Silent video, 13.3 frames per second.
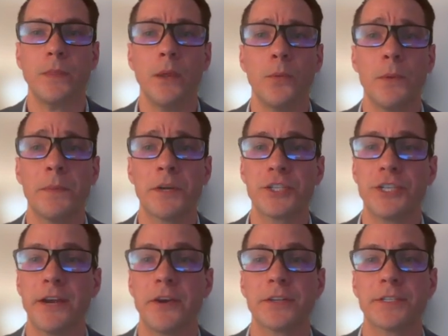We must
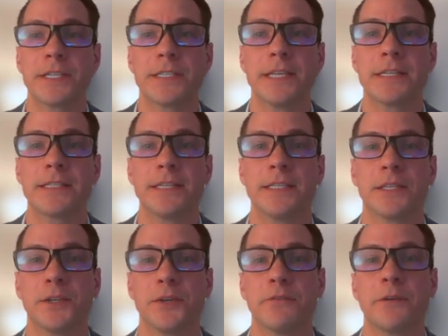share our successes,
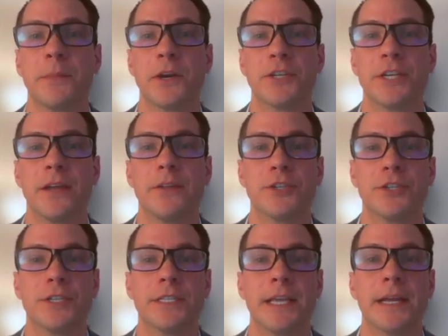learn from our
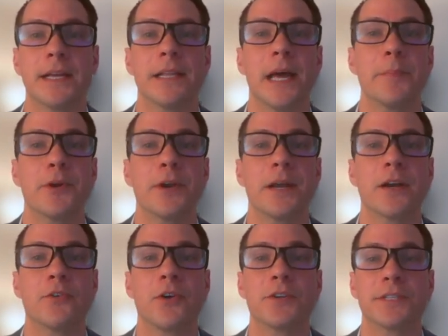challenges, and collaborate
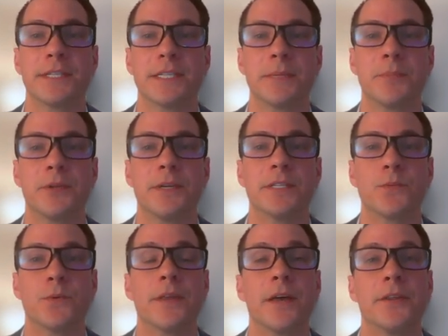across disciplines
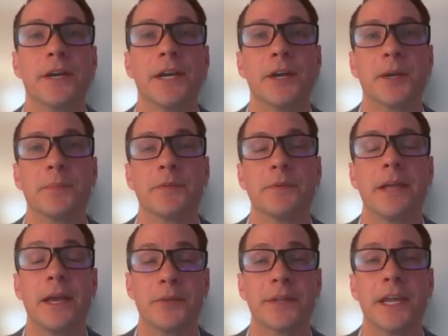with other
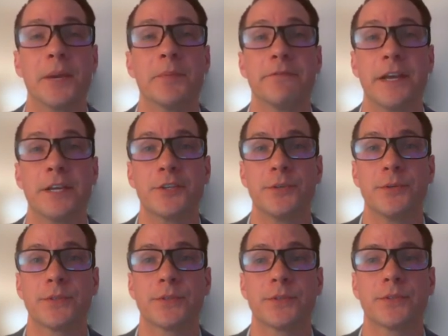healthcare
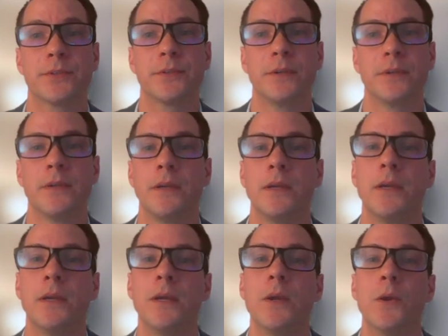professionals.
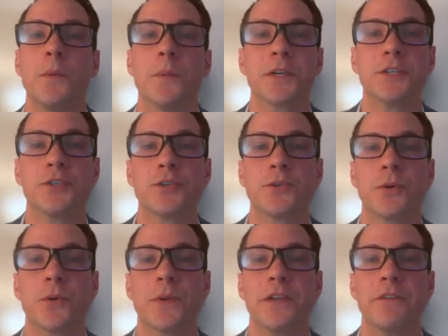We must
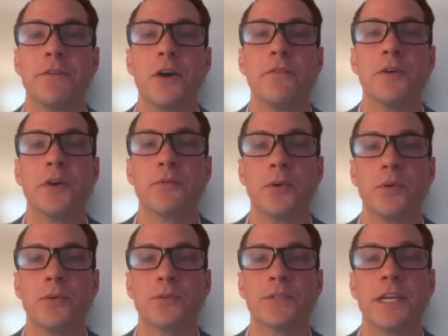ensure we evolve our
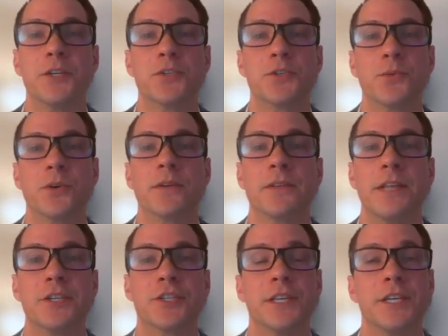roles and ensure
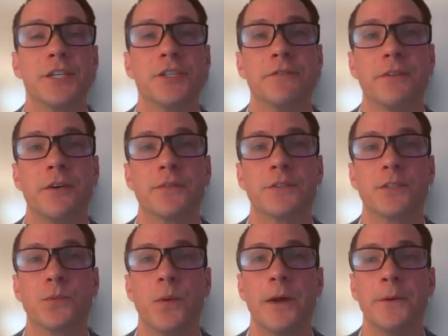legislation evolves
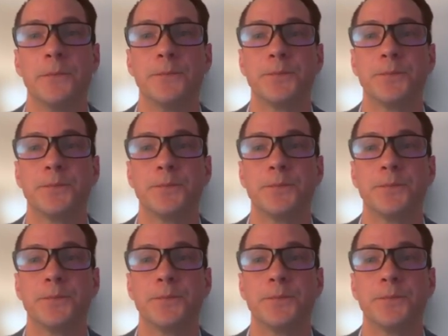as well.